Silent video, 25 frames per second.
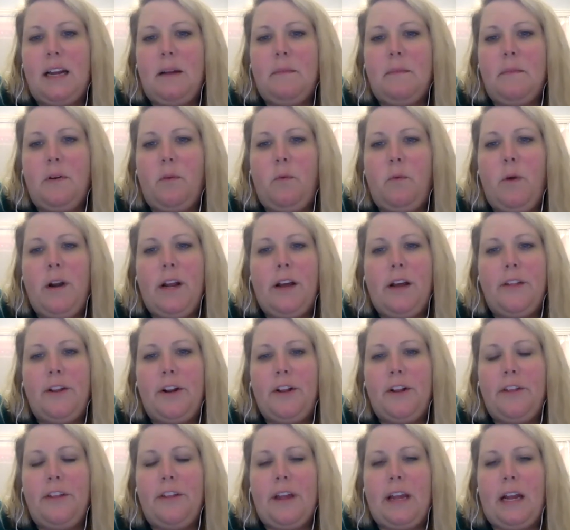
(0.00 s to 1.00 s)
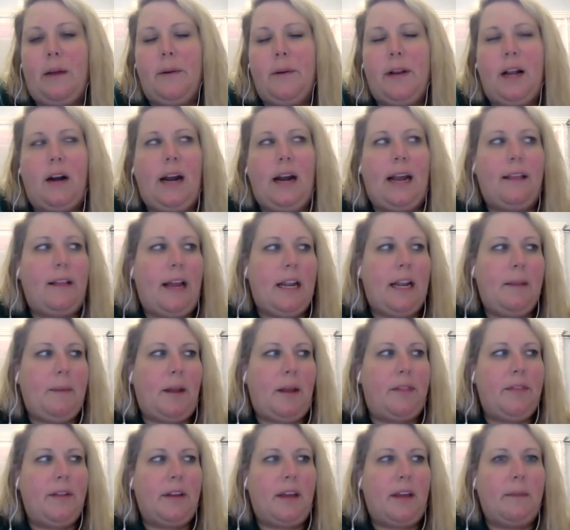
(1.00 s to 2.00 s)
one other thing I would highlight
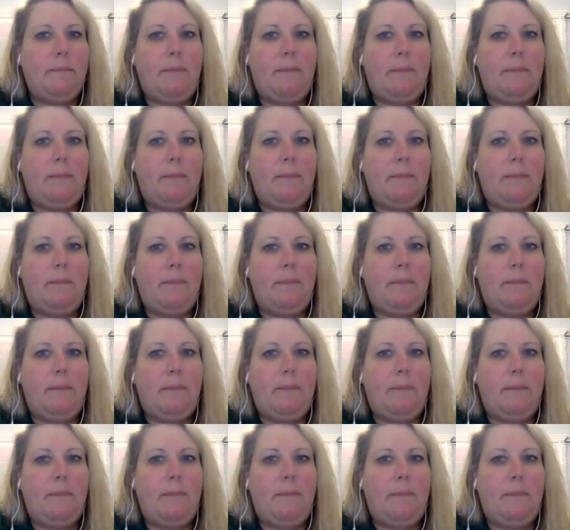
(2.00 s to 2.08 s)
about the